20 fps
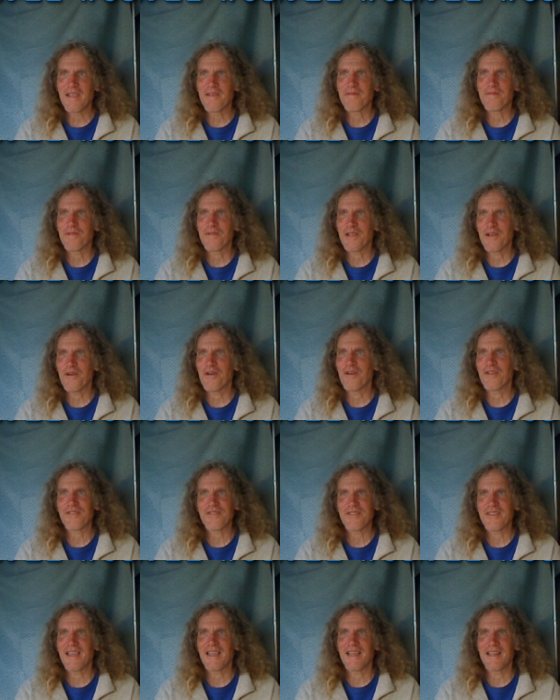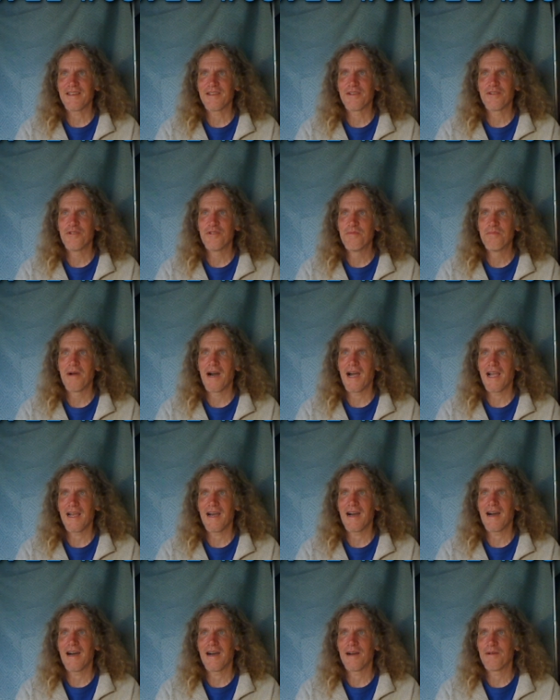If we all said
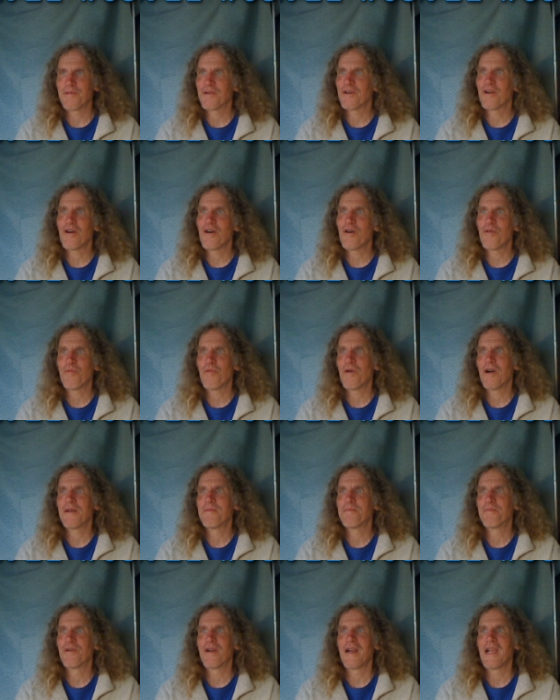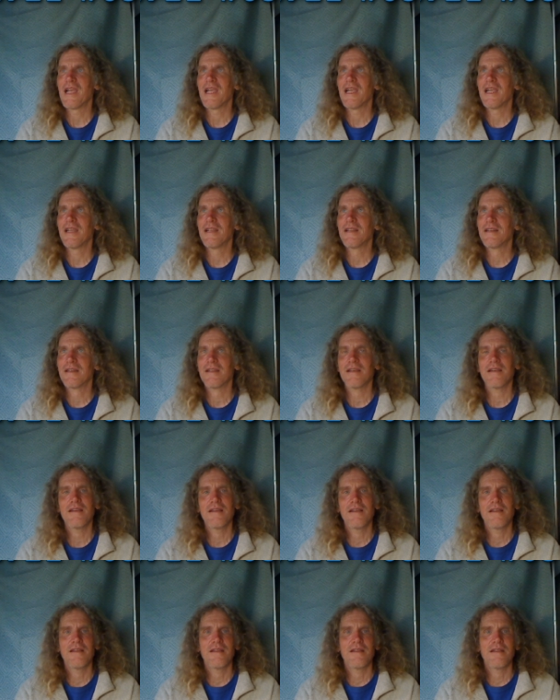kumbaya, we're all one brain,
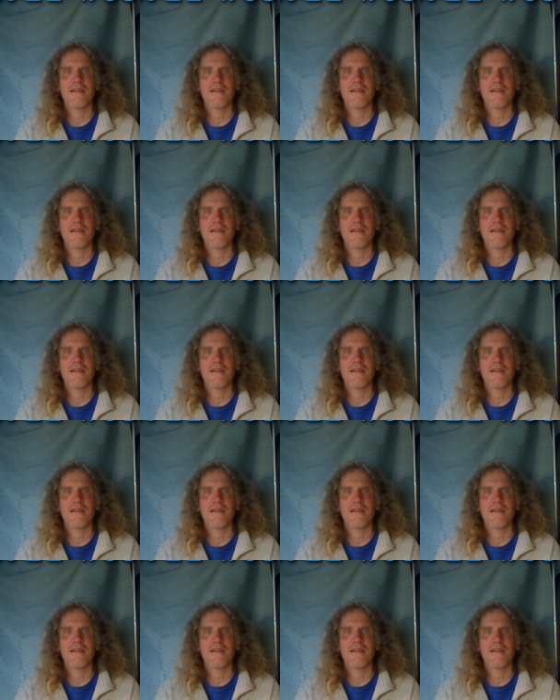